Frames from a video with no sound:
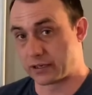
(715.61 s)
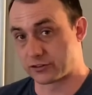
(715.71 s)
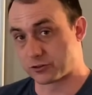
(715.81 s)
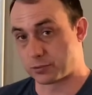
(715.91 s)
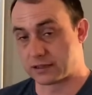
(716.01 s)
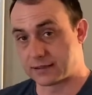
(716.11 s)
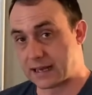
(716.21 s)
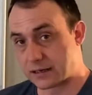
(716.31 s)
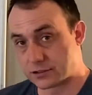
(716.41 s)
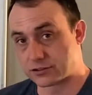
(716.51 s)
split
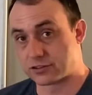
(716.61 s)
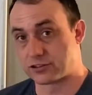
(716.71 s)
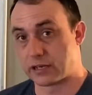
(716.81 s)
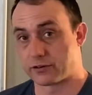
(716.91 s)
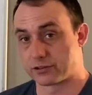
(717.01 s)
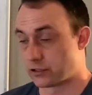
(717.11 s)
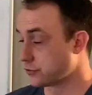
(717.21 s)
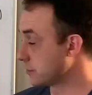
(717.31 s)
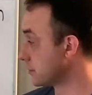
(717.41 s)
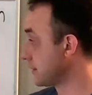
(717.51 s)
that just to save ourselves a little